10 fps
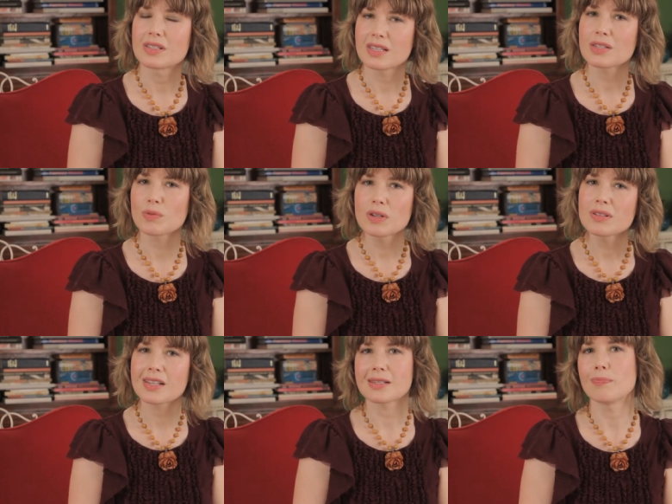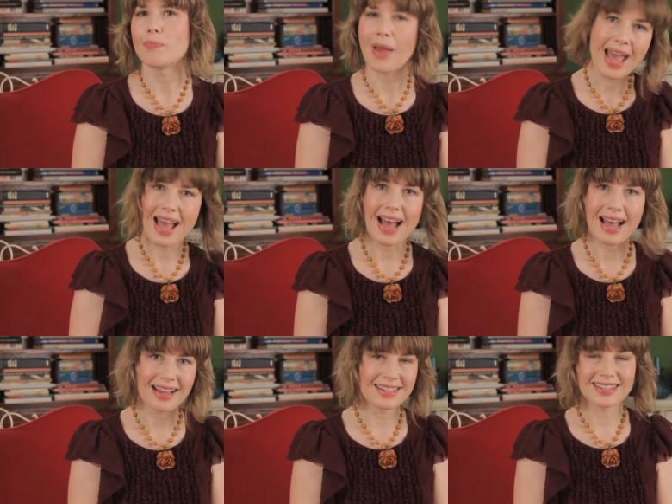This rose is
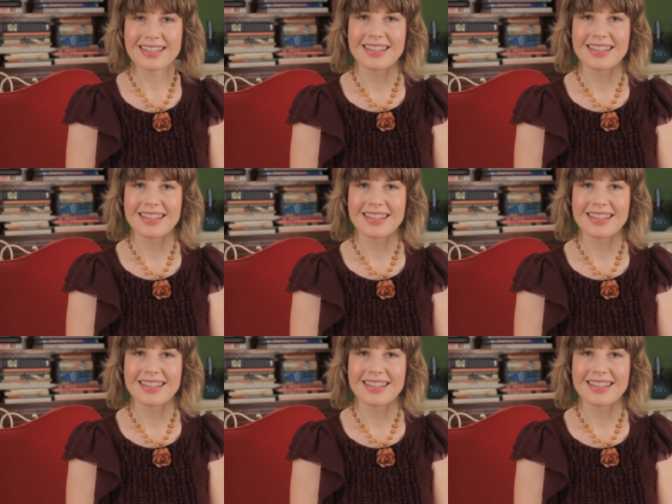bad.